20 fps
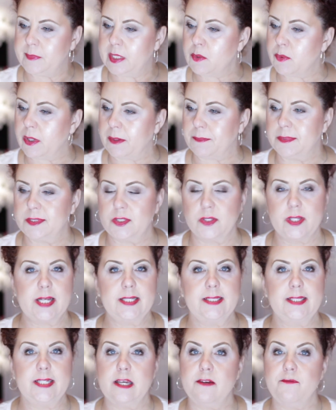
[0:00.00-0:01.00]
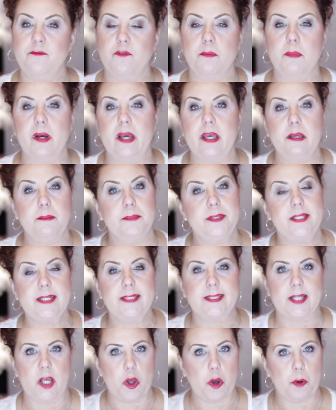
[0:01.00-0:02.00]
Anyway, so that's it for my
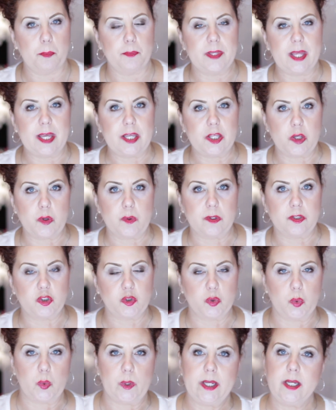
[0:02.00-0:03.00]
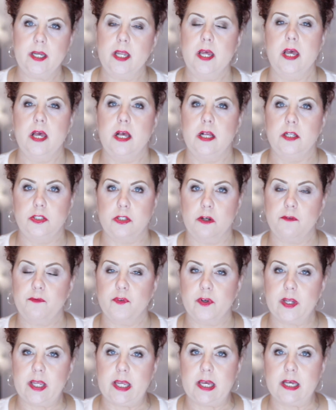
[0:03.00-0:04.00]
empties. I hope that you enjoyed. Don't
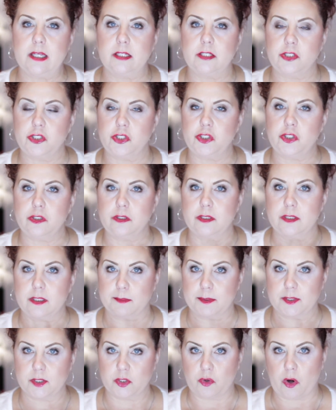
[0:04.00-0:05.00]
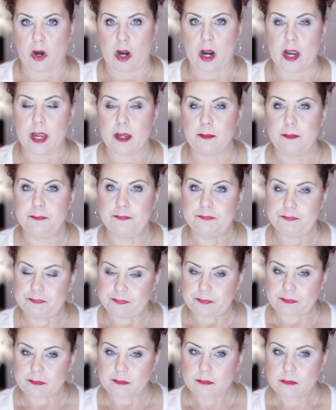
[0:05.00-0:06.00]
forget to subscribe
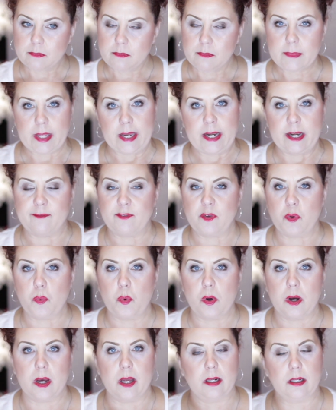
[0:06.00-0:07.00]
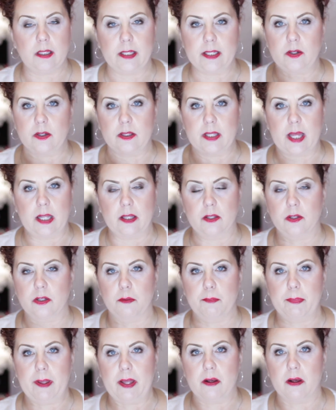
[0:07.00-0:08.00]
and if you want, click on that
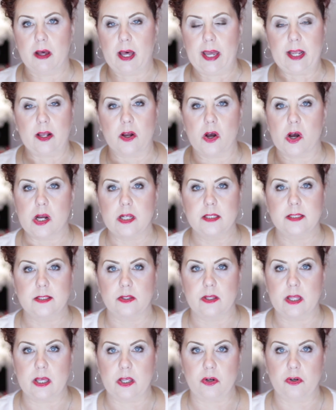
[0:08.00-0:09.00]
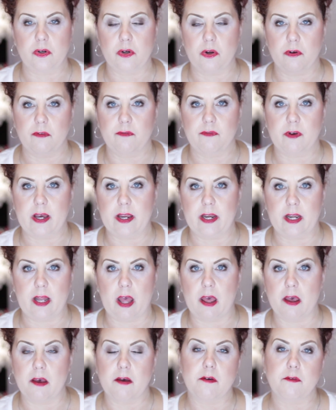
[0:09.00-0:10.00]
little bell icon so that you're notified
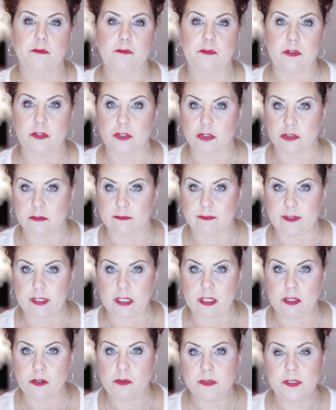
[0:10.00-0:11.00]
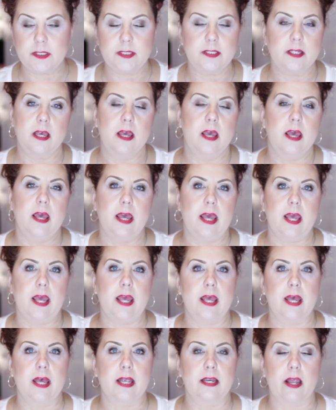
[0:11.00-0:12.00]
of future videos.
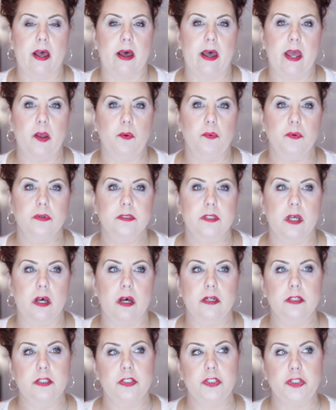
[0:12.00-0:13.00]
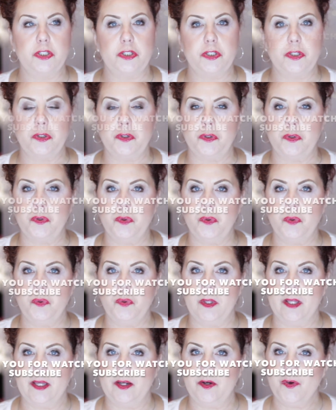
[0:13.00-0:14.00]
And I will talk to
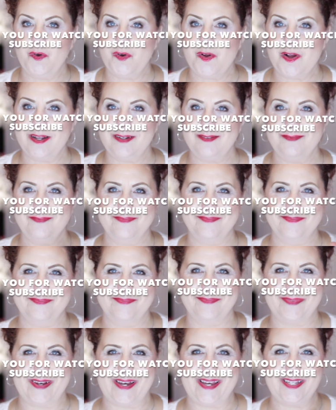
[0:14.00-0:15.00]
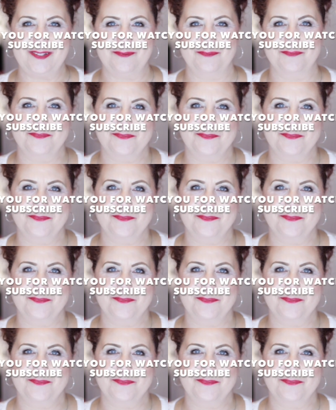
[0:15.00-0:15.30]
you later on. Bye.